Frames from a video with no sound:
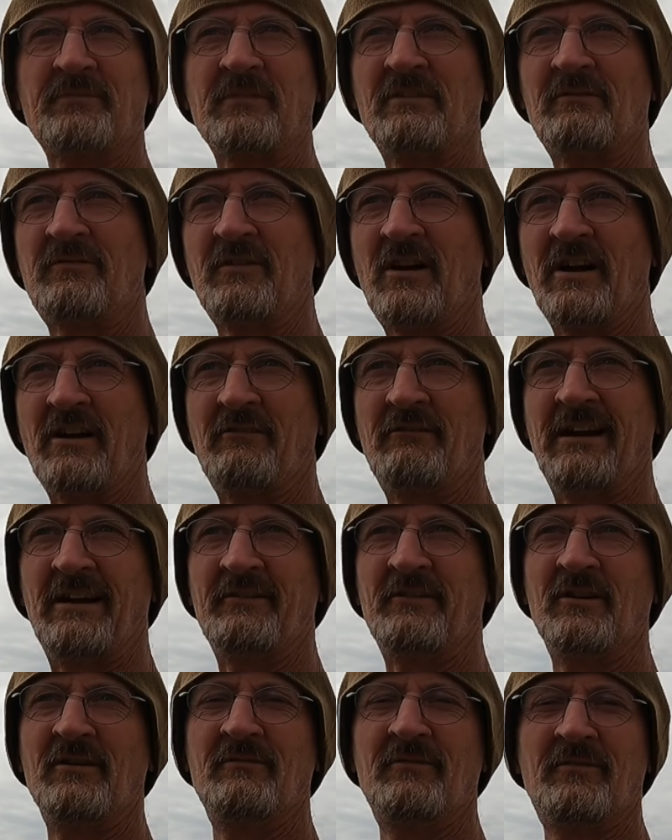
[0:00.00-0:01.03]
flying
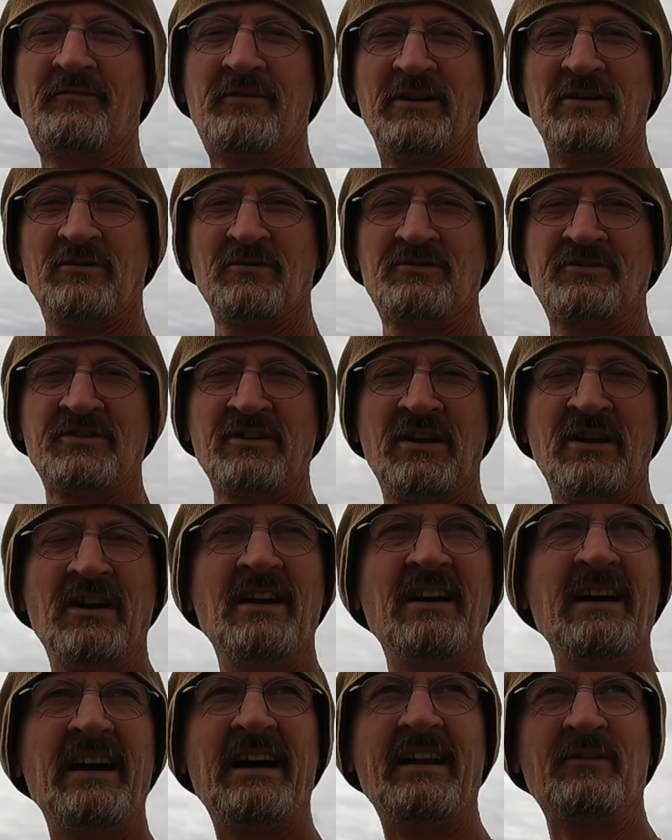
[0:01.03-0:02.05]
around over the fields,
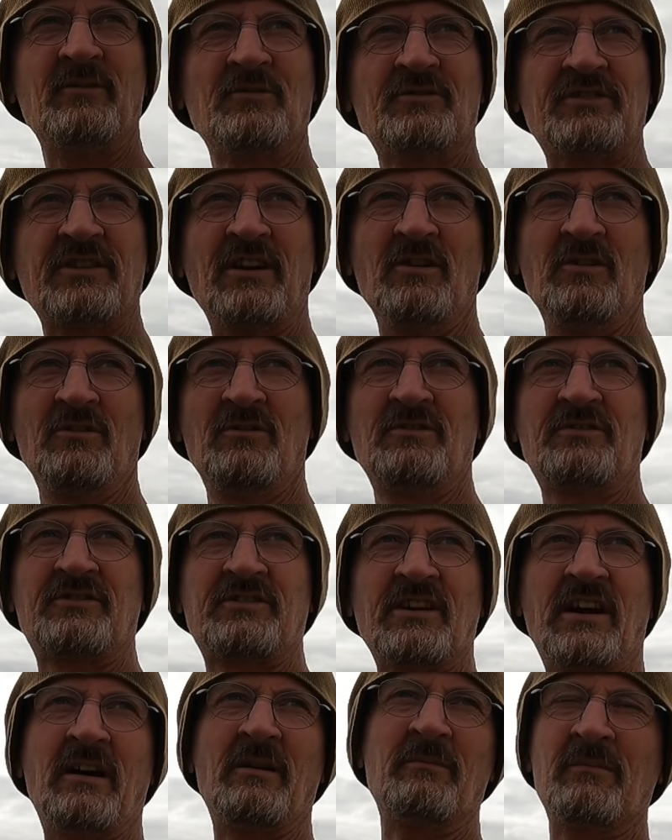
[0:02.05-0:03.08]
and also
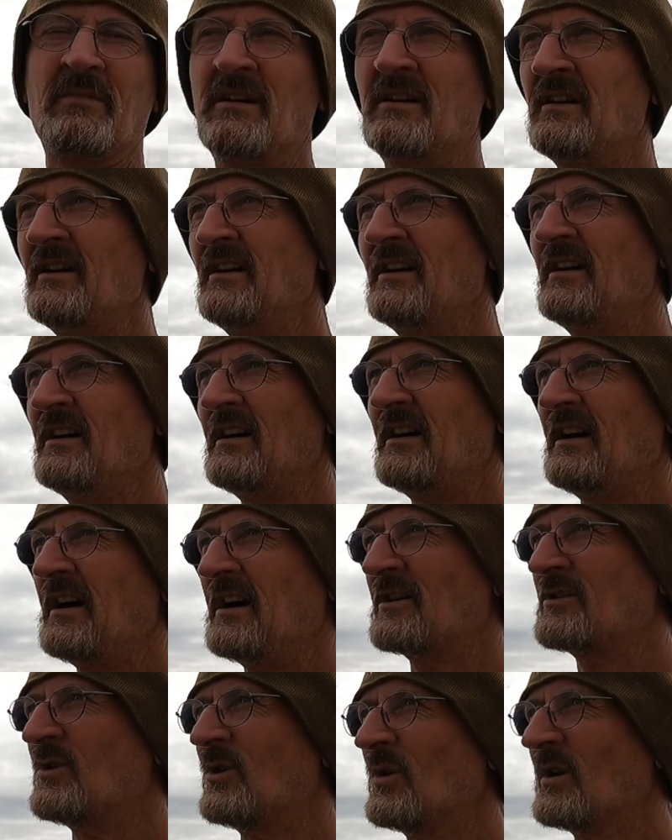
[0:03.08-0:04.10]
some
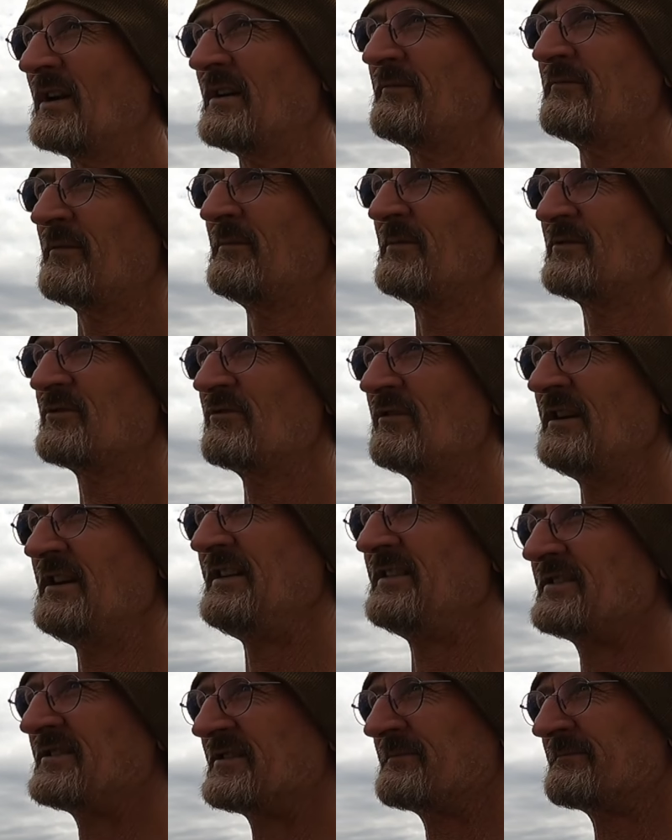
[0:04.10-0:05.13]
calling from the
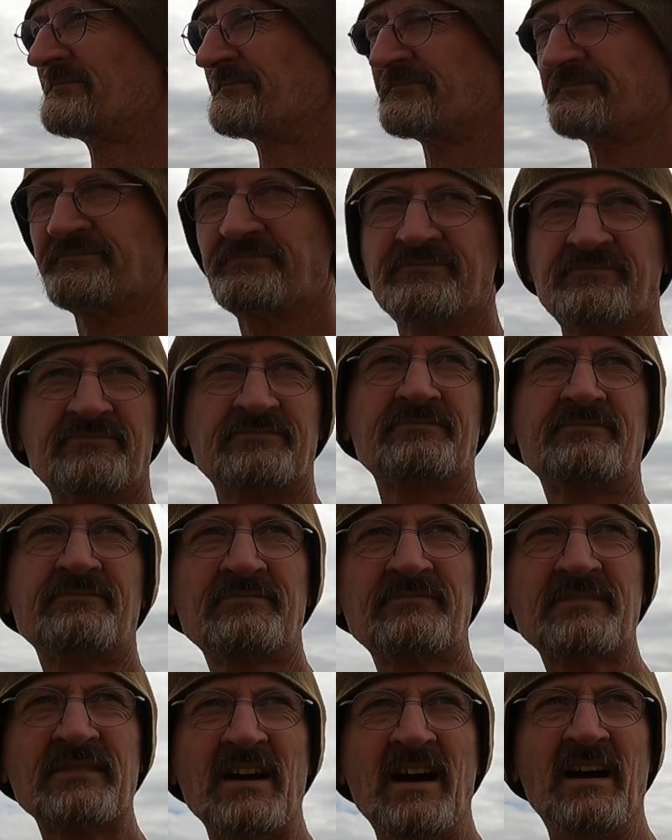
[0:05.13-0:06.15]
trees.
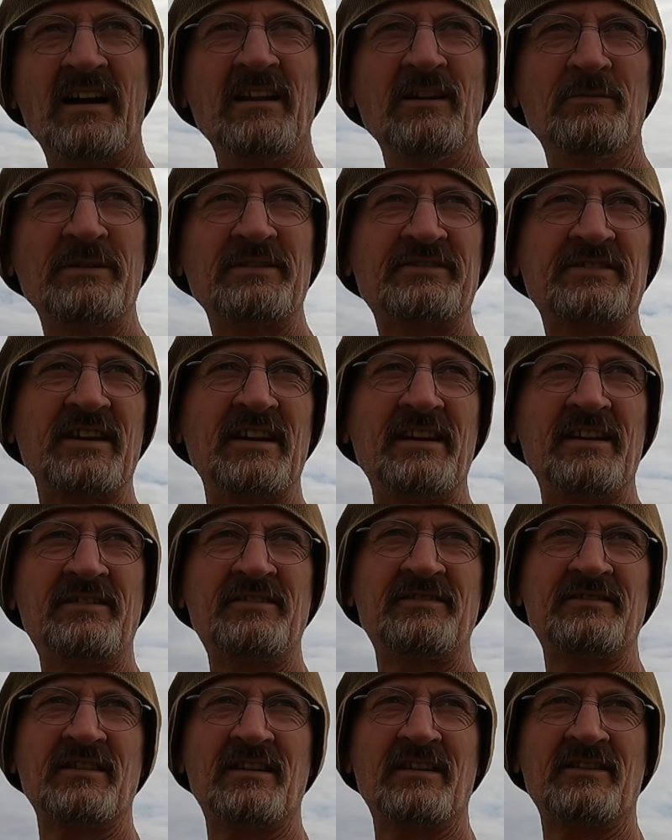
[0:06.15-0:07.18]
A little bit
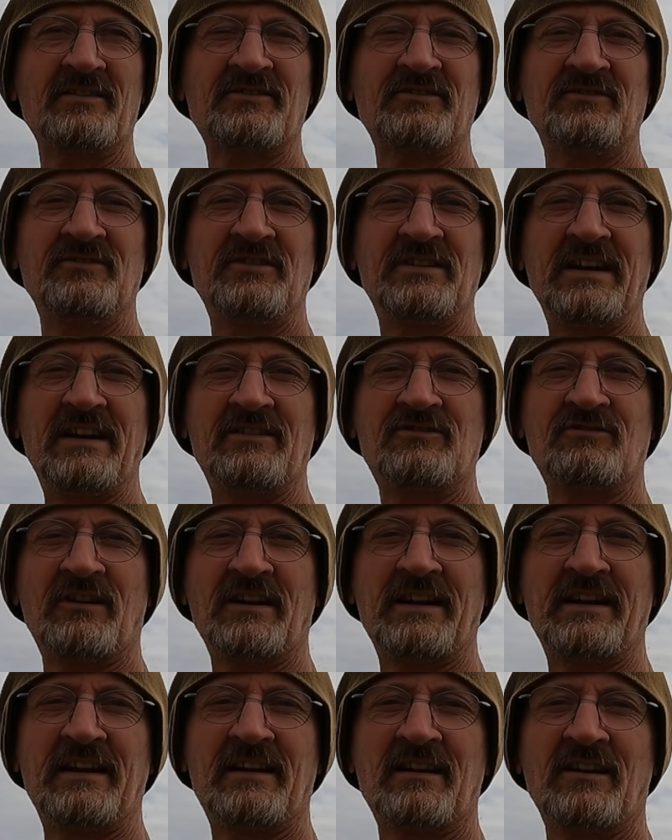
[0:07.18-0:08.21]
skittish. As soon as you try
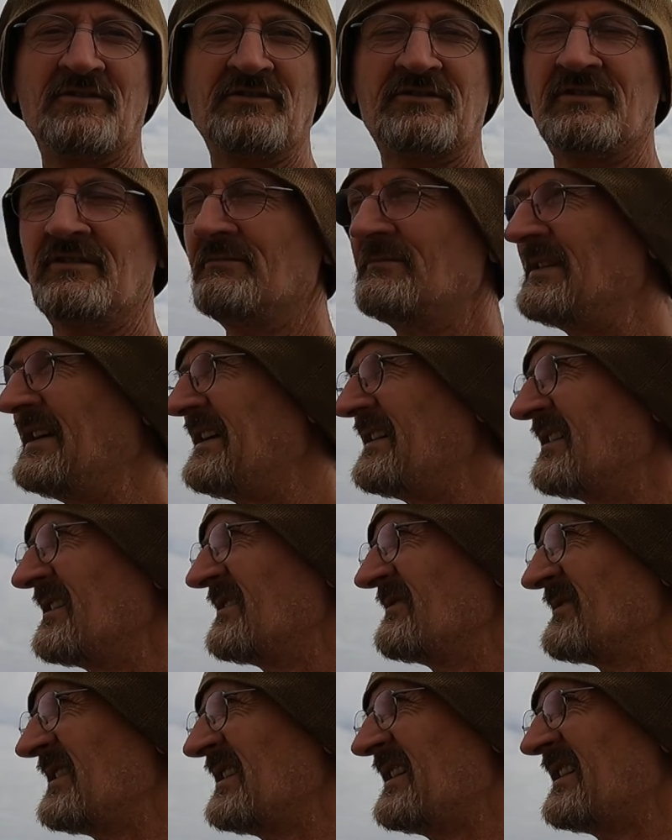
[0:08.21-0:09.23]
to get close to them, they kind
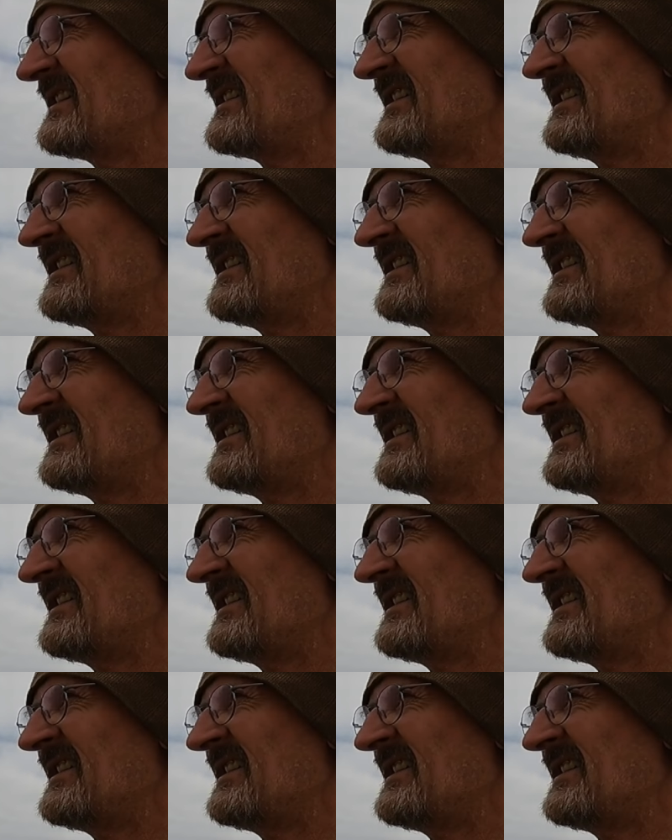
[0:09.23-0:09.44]
of like